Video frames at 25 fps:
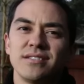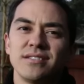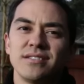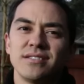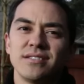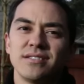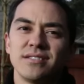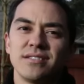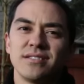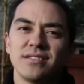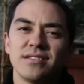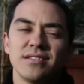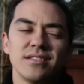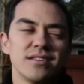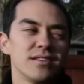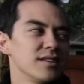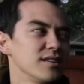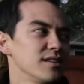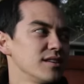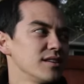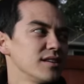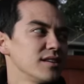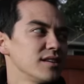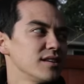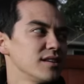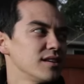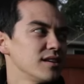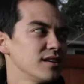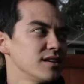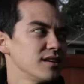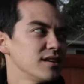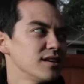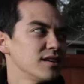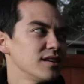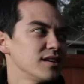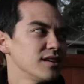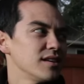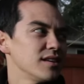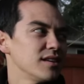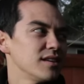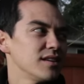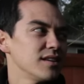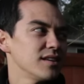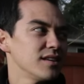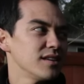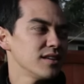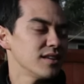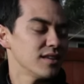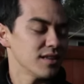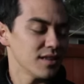
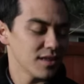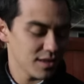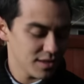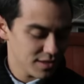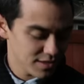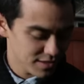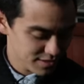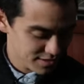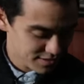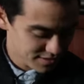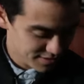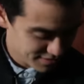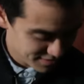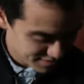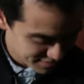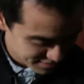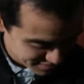No words are spoken by the person on screen.